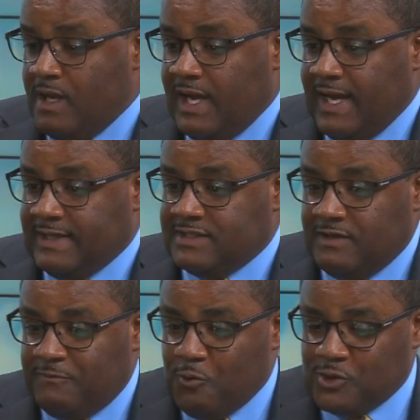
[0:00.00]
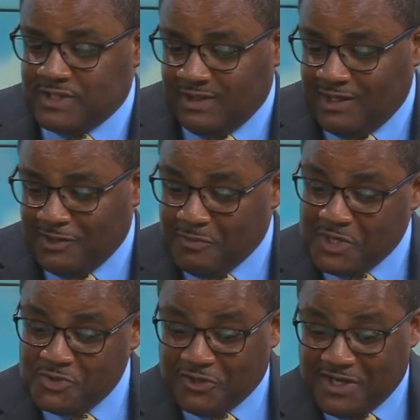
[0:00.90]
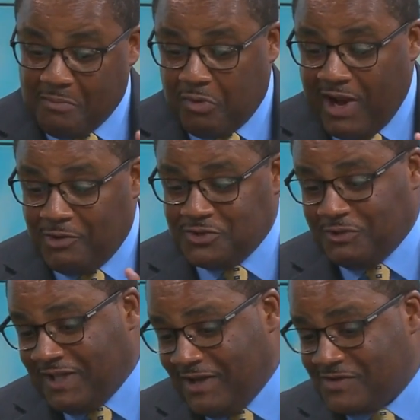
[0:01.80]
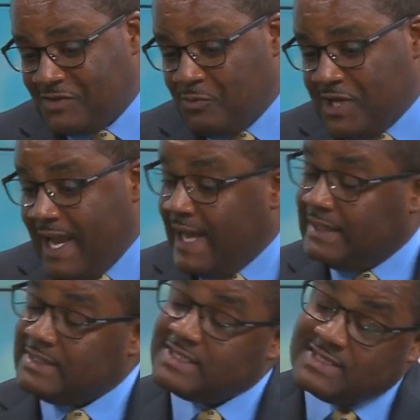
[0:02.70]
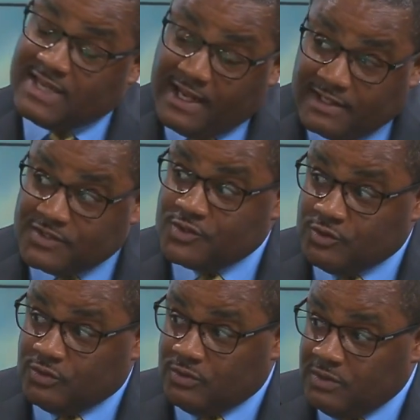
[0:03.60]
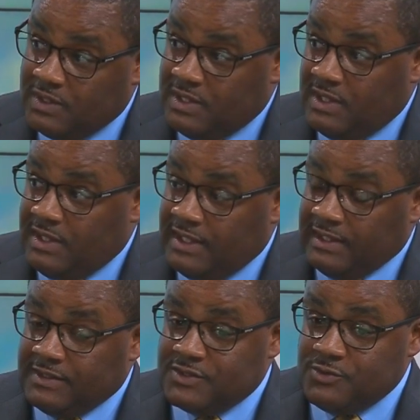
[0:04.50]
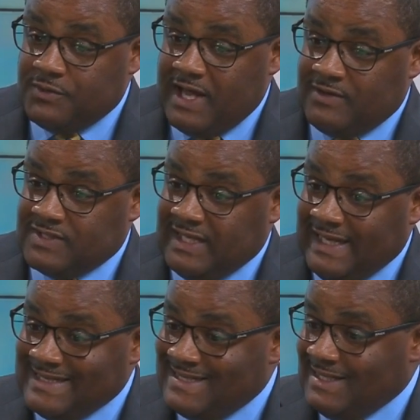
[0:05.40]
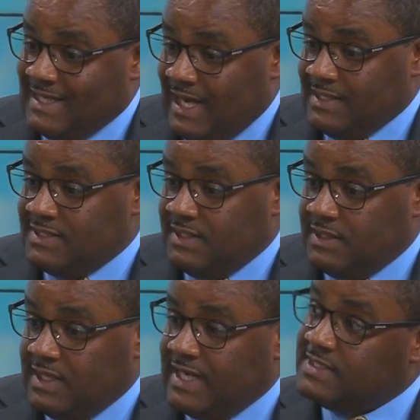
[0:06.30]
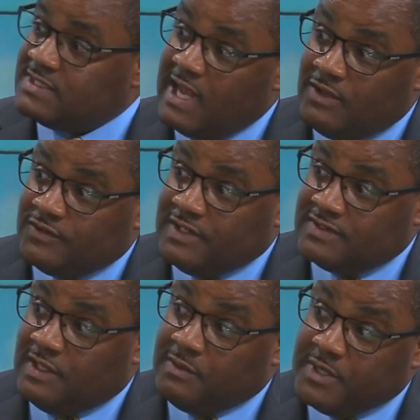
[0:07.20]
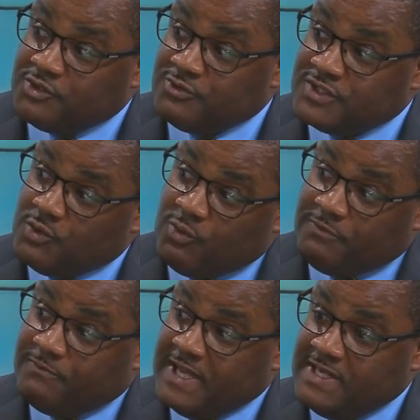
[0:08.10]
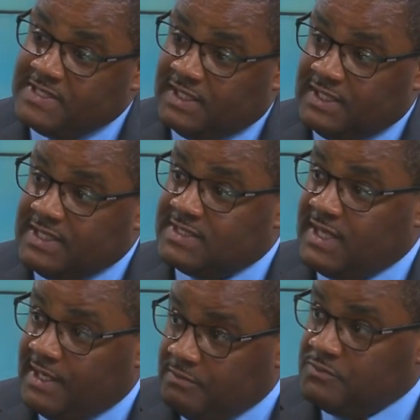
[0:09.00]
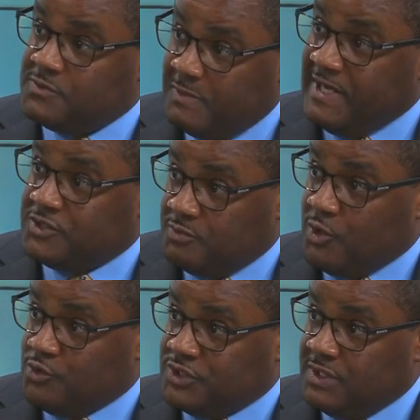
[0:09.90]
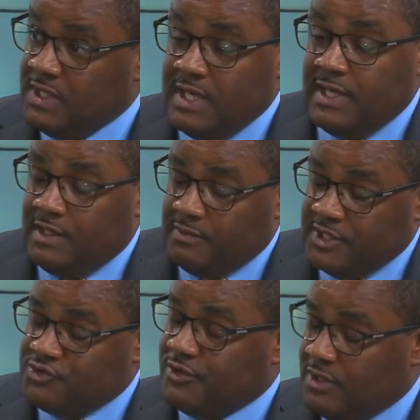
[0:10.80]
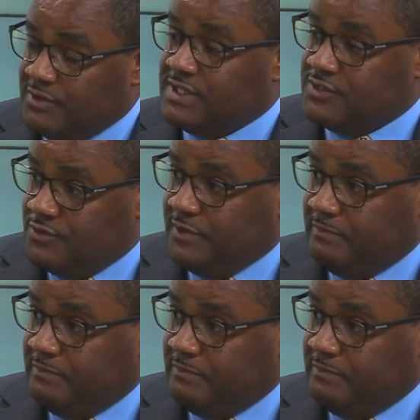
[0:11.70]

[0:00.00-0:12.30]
at uh, Forest Glen Elementary, and I'm proud to announce that we added a second school in 2018-19, and that is Skiles Test Elementary. Wow. So we're phasing a second Spanish immersion elementary in our district.